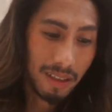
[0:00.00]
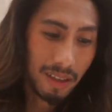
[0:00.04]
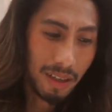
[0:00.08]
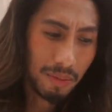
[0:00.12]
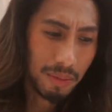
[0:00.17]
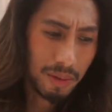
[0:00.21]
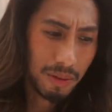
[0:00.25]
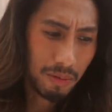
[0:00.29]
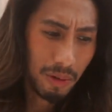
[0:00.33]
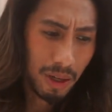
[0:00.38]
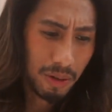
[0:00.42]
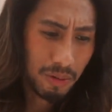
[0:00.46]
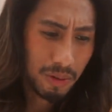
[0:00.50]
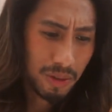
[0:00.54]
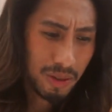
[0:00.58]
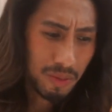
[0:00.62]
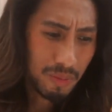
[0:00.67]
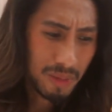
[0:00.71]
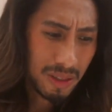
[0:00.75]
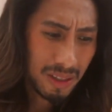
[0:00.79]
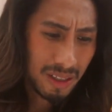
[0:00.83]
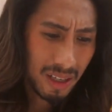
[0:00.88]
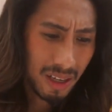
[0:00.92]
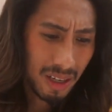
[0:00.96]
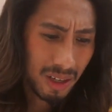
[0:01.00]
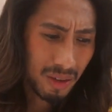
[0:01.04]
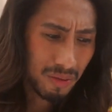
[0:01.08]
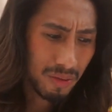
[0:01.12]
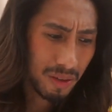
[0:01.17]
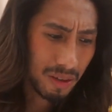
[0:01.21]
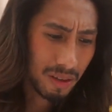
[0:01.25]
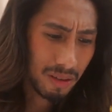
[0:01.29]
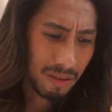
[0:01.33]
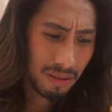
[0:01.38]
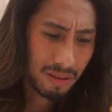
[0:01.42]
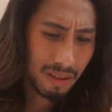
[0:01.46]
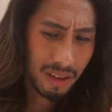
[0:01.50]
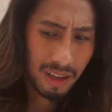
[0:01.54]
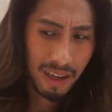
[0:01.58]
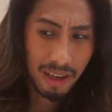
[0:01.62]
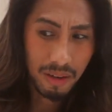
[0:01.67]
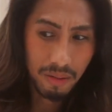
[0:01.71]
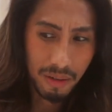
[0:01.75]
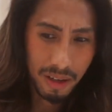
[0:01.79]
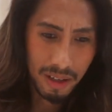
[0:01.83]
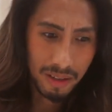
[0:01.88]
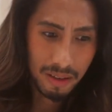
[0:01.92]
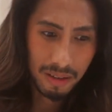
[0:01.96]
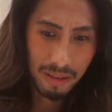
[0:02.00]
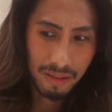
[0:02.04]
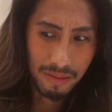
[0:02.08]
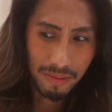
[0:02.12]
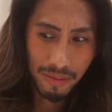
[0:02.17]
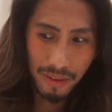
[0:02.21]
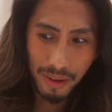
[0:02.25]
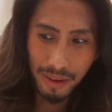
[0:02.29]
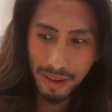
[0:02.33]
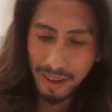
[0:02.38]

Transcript: I mean, why would you be scared of a I, don't know.